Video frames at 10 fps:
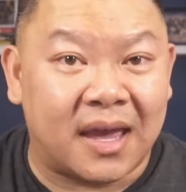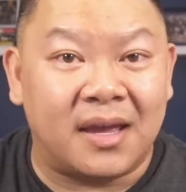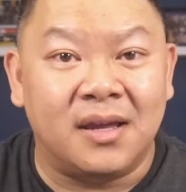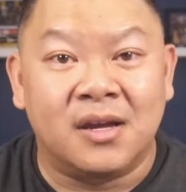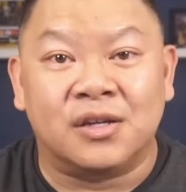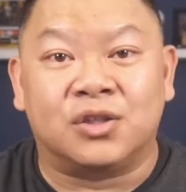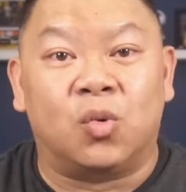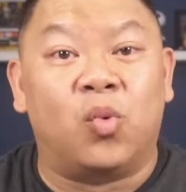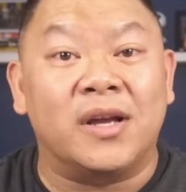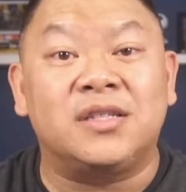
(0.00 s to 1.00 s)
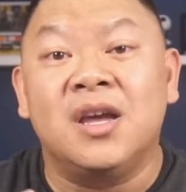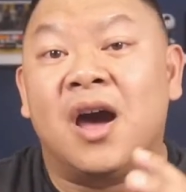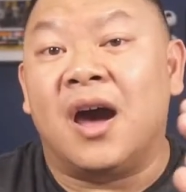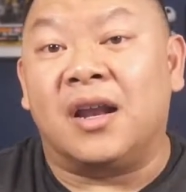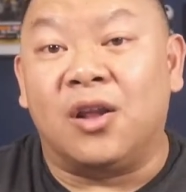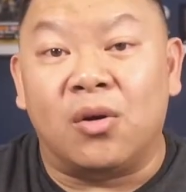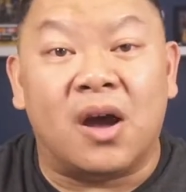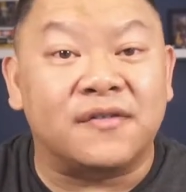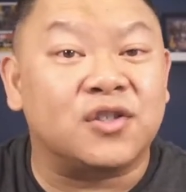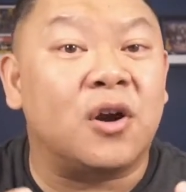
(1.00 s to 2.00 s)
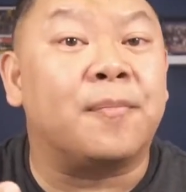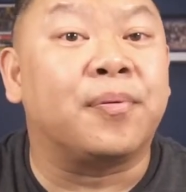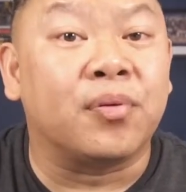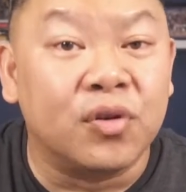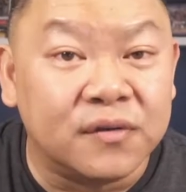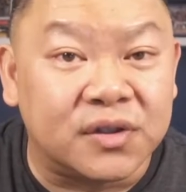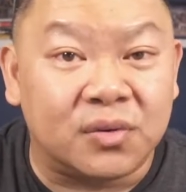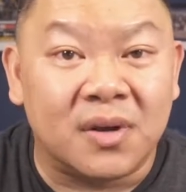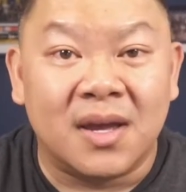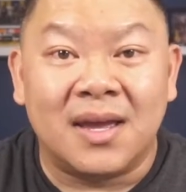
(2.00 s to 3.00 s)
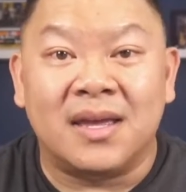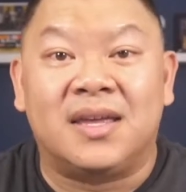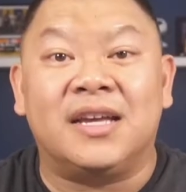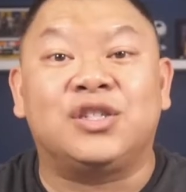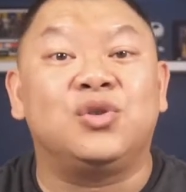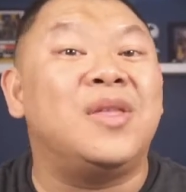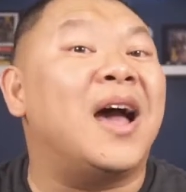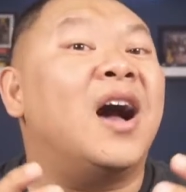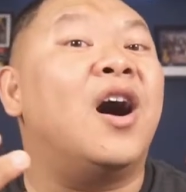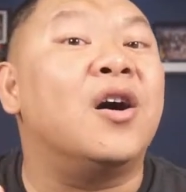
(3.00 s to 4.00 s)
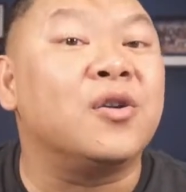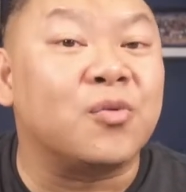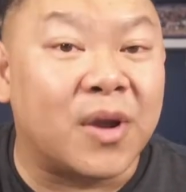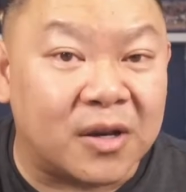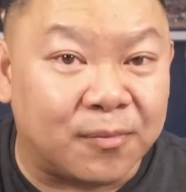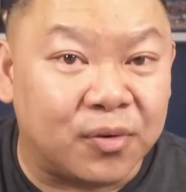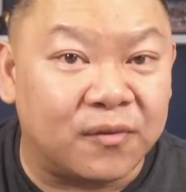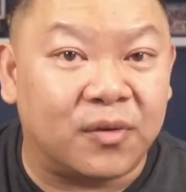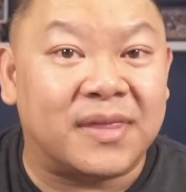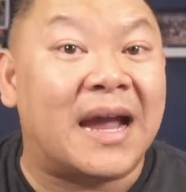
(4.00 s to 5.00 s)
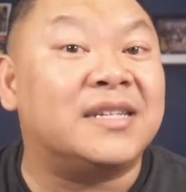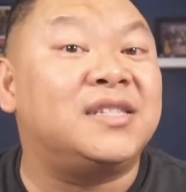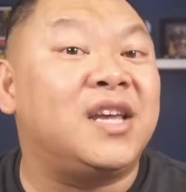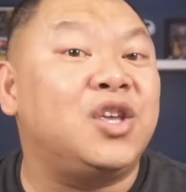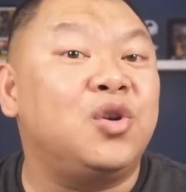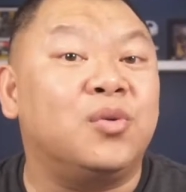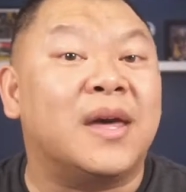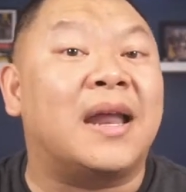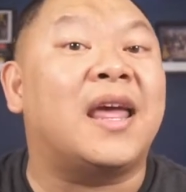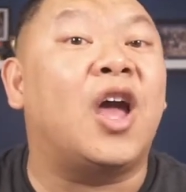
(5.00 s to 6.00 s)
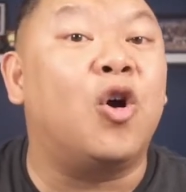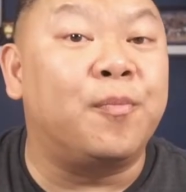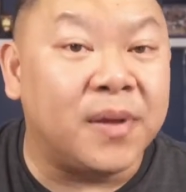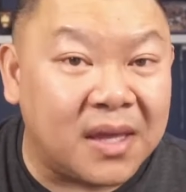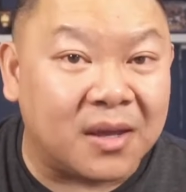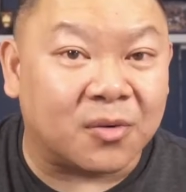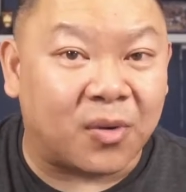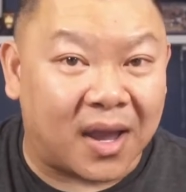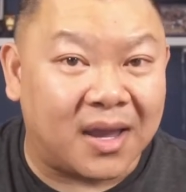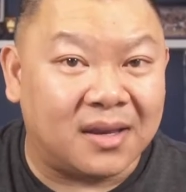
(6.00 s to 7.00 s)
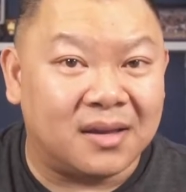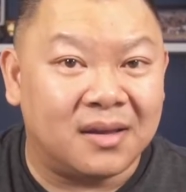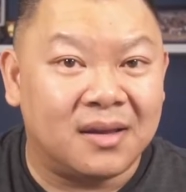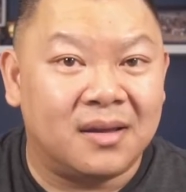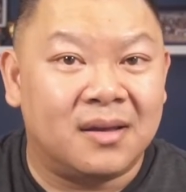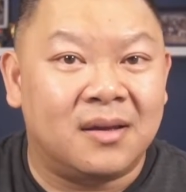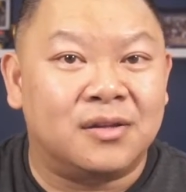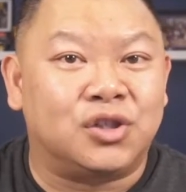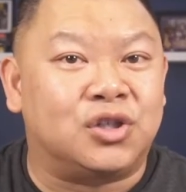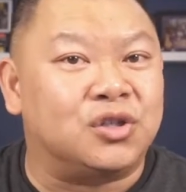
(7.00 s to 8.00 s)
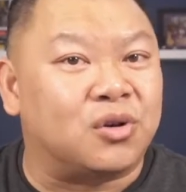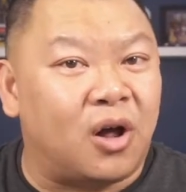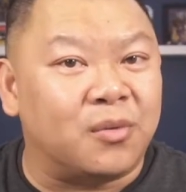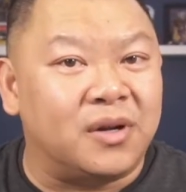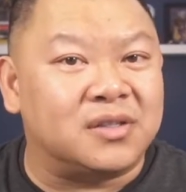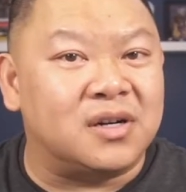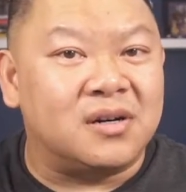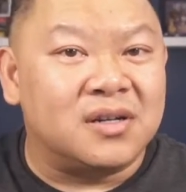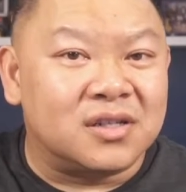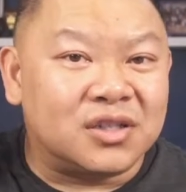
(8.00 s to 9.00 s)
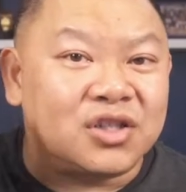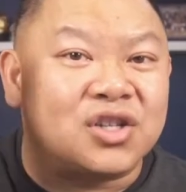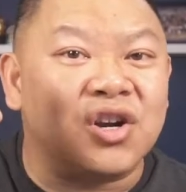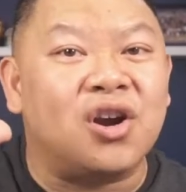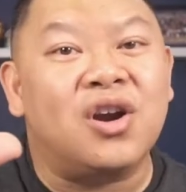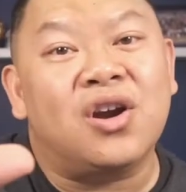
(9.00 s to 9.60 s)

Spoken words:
Okay. So once a loan officer approves you, gets you that underwritten approval, that DU, that LP, right? Should you call a realtor? Skirt.